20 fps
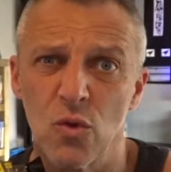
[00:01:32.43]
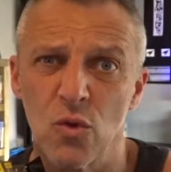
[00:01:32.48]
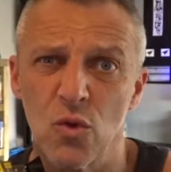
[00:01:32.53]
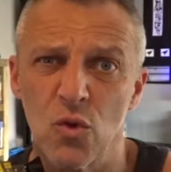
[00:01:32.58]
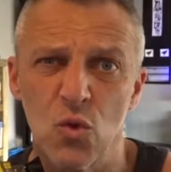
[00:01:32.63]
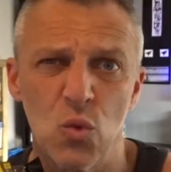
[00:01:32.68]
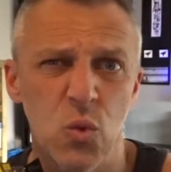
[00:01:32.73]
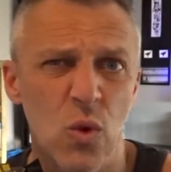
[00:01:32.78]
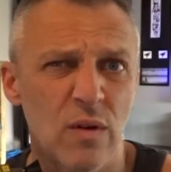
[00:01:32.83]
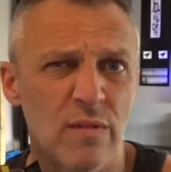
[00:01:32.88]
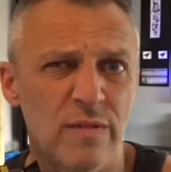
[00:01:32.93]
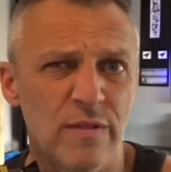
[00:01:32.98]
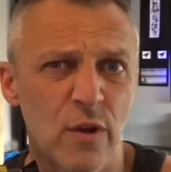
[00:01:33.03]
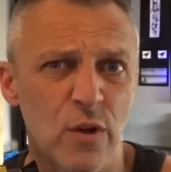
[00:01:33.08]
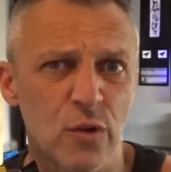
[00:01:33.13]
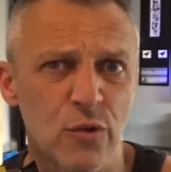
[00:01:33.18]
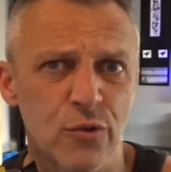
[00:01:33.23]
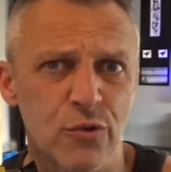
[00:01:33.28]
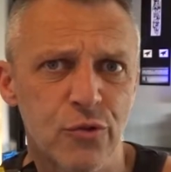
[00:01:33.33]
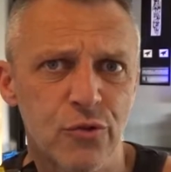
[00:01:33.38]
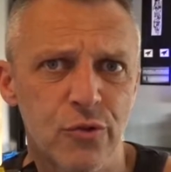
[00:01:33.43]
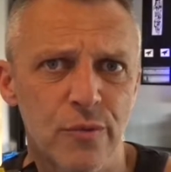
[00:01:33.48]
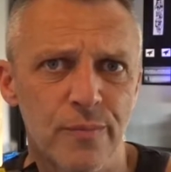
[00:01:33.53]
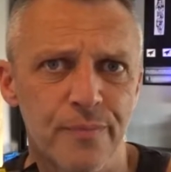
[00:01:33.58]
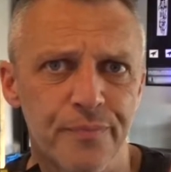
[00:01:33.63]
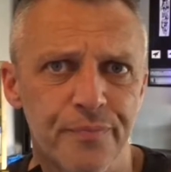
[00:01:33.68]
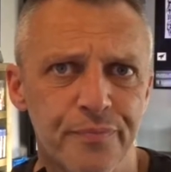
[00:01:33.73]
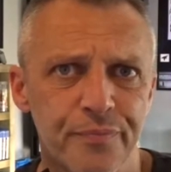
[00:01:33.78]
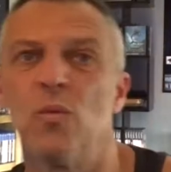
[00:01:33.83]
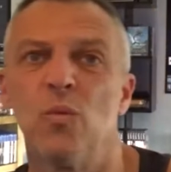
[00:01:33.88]
12 volts,
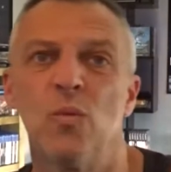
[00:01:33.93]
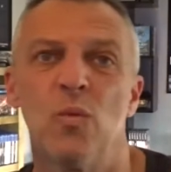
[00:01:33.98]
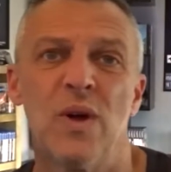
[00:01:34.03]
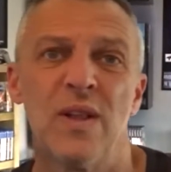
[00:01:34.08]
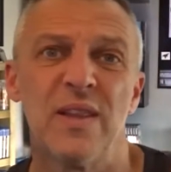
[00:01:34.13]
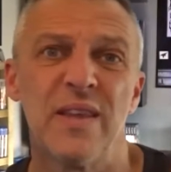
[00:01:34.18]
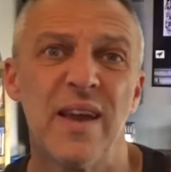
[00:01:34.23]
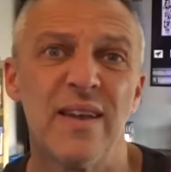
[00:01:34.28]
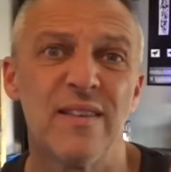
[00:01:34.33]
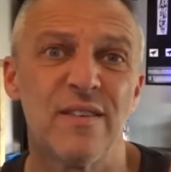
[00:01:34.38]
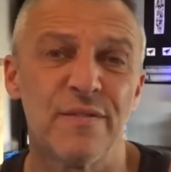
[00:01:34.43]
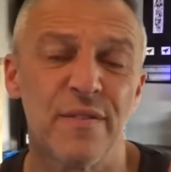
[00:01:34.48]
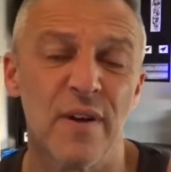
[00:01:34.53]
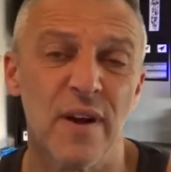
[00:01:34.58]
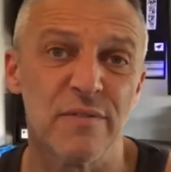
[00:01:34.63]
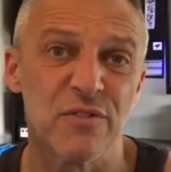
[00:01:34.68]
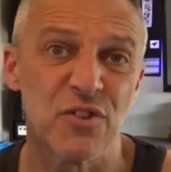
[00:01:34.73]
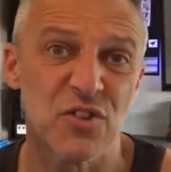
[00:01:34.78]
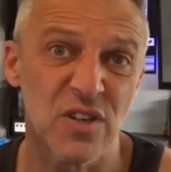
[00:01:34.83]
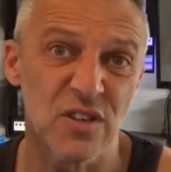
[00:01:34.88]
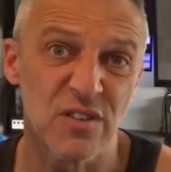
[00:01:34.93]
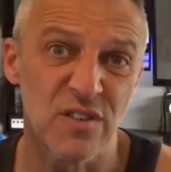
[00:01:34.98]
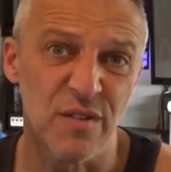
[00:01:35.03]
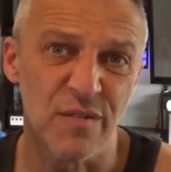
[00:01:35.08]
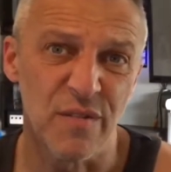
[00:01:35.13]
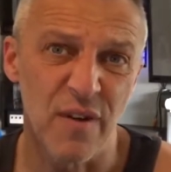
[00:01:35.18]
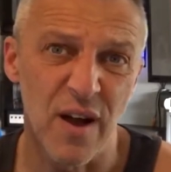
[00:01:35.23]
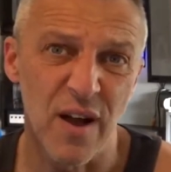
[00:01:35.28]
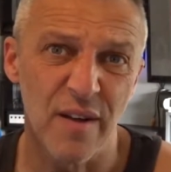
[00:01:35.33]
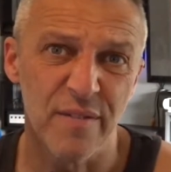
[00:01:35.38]
while the
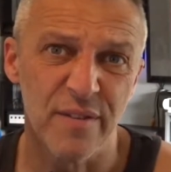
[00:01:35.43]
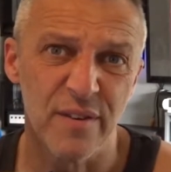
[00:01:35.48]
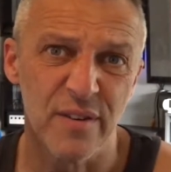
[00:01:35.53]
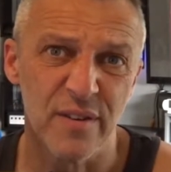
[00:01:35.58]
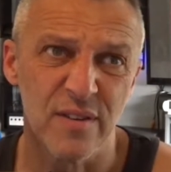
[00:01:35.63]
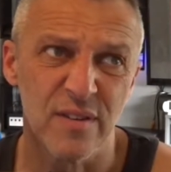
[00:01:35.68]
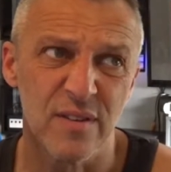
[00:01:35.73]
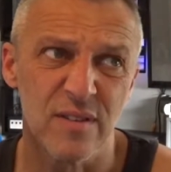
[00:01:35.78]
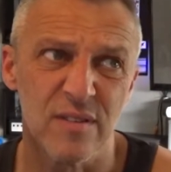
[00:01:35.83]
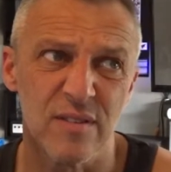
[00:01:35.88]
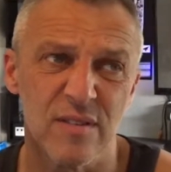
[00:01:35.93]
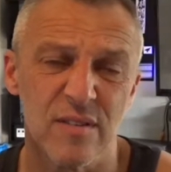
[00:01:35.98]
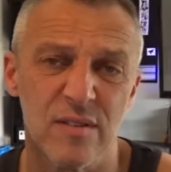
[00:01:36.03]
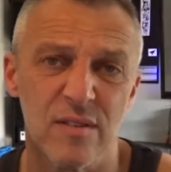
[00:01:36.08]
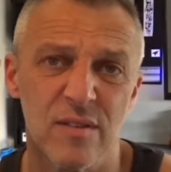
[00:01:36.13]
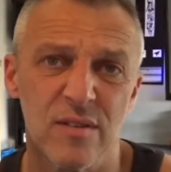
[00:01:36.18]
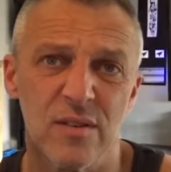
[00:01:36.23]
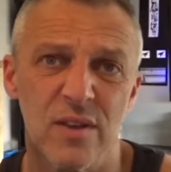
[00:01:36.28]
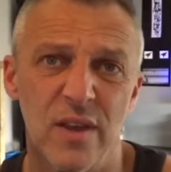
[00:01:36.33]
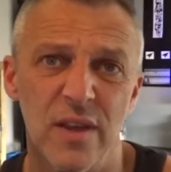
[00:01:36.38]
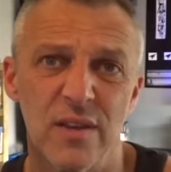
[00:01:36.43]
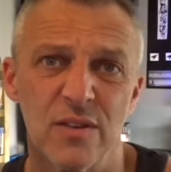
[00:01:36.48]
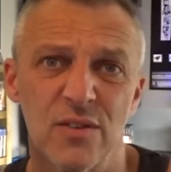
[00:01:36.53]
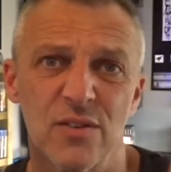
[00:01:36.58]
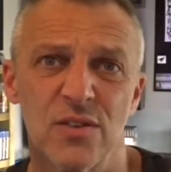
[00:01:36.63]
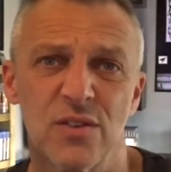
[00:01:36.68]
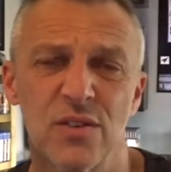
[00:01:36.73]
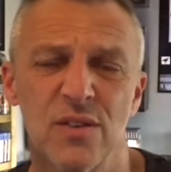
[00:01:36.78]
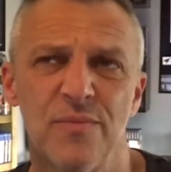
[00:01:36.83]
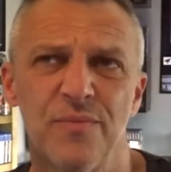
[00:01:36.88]
8565
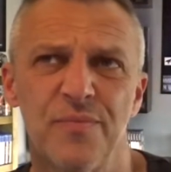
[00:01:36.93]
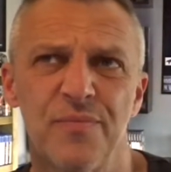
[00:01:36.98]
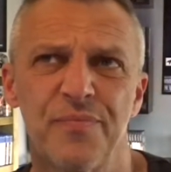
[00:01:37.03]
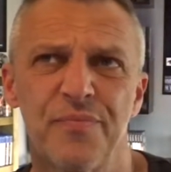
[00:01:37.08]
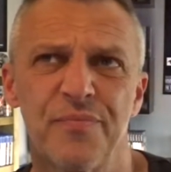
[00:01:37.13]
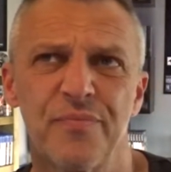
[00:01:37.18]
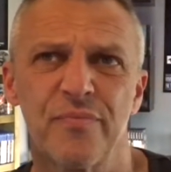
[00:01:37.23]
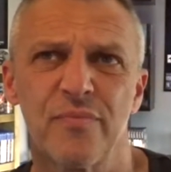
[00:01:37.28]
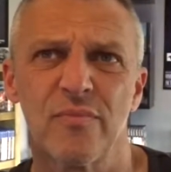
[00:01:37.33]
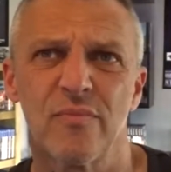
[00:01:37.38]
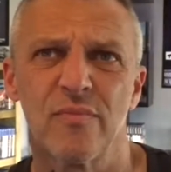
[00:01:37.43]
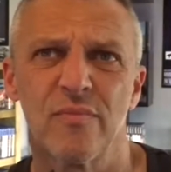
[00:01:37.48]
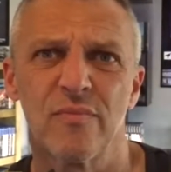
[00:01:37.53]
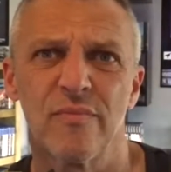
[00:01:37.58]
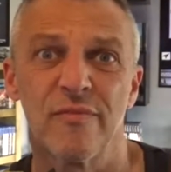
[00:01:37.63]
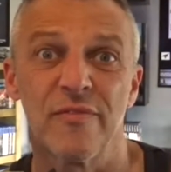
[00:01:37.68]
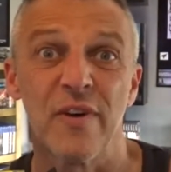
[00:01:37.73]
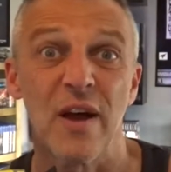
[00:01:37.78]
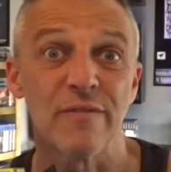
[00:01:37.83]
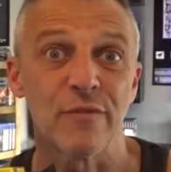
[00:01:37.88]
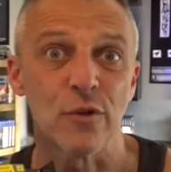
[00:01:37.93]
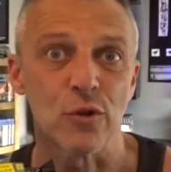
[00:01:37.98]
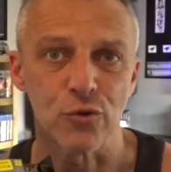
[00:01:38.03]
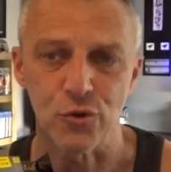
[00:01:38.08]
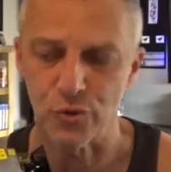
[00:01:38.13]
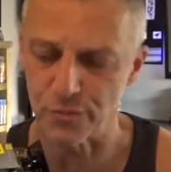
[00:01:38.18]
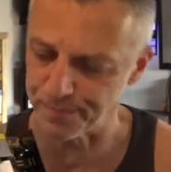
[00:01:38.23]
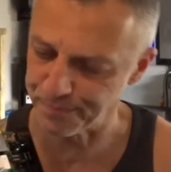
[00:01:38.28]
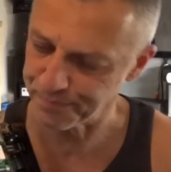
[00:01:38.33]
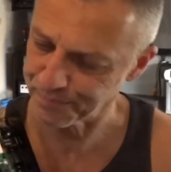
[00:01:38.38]
takes 5 volts.